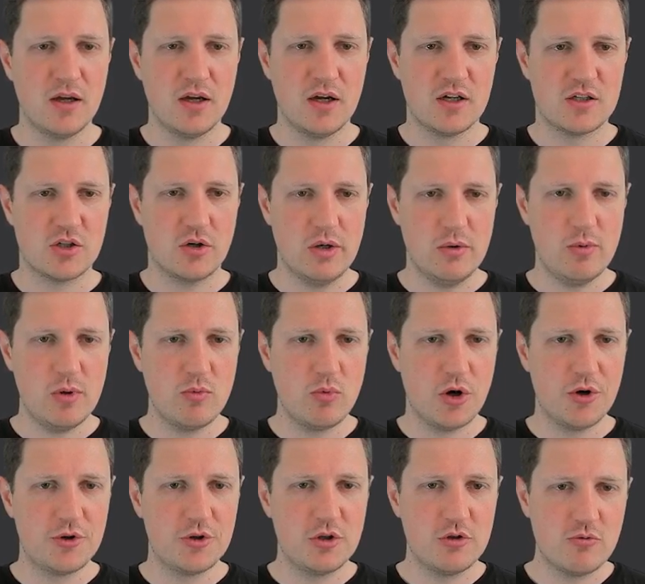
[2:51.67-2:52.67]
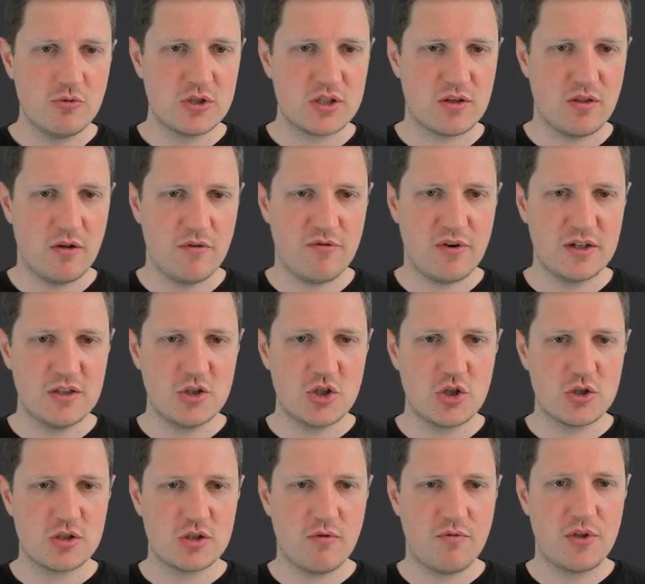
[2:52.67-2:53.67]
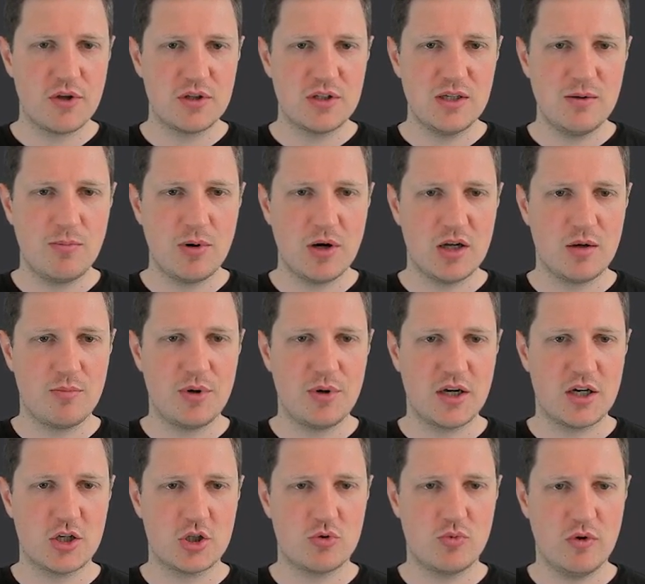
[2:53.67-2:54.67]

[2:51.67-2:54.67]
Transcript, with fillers: So if we want to use the functions of the dplyr package,